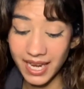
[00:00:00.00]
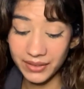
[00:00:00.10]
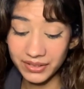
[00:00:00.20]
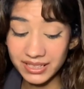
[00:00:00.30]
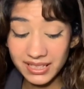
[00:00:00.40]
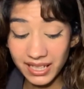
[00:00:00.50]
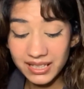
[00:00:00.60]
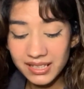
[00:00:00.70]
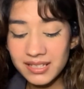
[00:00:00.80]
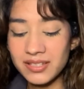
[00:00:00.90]
I really like
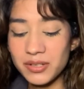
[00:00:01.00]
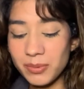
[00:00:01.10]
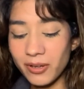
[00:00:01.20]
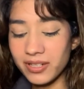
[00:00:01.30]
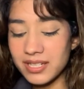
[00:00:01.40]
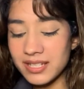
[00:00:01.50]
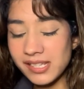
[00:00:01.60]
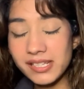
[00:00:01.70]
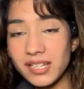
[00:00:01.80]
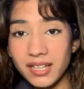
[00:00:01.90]
this, to be
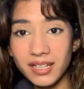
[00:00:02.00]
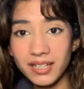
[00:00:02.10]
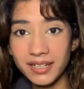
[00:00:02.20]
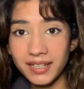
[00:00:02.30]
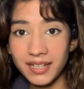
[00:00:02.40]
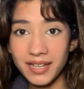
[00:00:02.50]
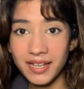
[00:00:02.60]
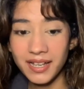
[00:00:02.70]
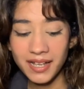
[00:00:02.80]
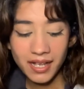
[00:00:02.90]
honest.
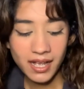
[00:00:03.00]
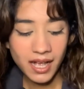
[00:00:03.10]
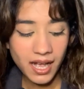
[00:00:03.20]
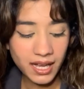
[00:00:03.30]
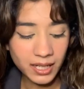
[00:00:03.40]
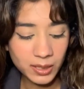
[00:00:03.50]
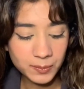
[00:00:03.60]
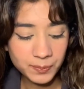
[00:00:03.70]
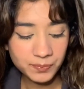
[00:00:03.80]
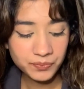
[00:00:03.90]

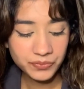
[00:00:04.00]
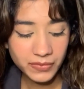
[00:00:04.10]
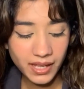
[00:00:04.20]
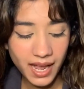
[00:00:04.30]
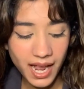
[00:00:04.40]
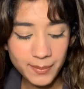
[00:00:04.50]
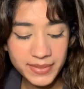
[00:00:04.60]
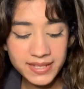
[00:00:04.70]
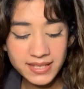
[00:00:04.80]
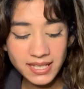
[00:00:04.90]
I'm
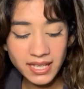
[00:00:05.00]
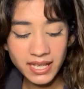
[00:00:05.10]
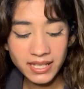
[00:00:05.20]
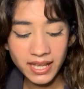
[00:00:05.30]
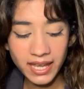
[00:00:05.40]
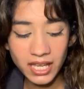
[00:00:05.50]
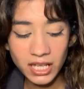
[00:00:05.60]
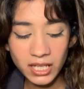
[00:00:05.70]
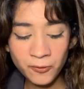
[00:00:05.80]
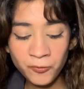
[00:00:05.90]
seeing
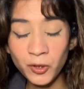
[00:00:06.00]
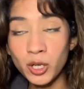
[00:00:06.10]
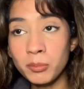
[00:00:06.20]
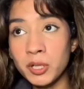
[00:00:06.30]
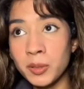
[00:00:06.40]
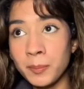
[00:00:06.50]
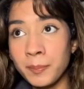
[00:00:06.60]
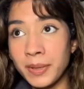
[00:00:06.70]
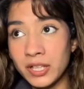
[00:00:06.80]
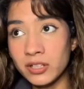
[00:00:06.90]
a firmer
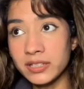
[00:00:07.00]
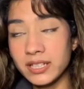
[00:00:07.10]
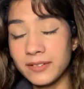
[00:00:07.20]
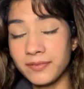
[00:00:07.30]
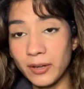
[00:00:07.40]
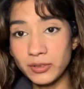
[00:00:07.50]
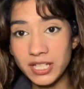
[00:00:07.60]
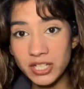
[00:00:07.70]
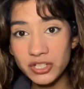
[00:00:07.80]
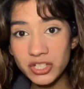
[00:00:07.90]
build in
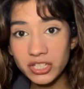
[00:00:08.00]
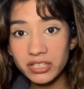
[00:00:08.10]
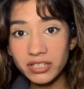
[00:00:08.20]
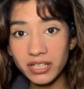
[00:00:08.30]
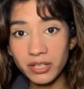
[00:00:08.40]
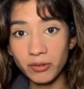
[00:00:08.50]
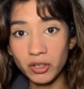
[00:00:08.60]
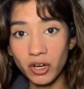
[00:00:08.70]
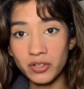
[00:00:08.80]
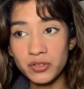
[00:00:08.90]
foundation in
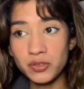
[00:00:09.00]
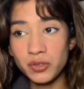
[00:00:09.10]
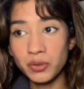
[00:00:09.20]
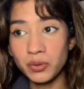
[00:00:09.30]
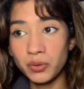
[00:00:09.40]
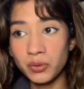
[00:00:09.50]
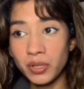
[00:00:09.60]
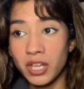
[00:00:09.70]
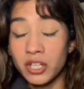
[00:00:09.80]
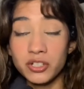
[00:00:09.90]
regards to
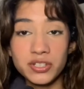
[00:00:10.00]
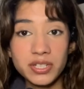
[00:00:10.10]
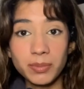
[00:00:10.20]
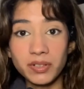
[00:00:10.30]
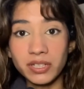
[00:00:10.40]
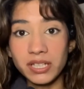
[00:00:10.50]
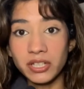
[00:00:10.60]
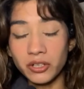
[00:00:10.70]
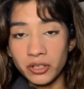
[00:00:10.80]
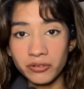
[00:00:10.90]
your stability,
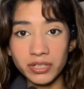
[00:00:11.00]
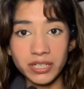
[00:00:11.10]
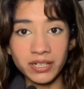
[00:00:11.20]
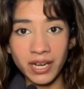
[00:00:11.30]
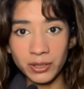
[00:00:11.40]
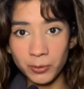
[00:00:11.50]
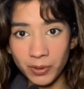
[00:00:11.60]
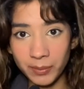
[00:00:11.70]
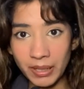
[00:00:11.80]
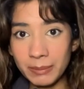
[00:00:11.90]
your career, how you
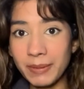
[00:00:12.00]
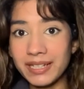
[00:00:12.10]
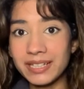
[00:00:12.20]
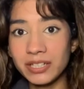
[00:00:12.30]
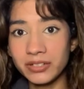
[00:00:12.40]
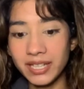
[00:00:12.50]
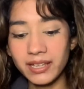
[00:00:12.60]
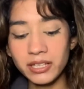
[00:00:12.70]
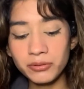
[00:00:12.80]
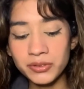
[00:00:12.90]
want to make money, your
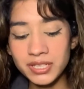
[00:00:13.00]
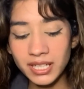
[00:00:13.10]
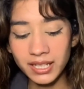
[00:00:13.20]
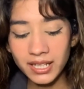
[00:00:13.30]
daily routine.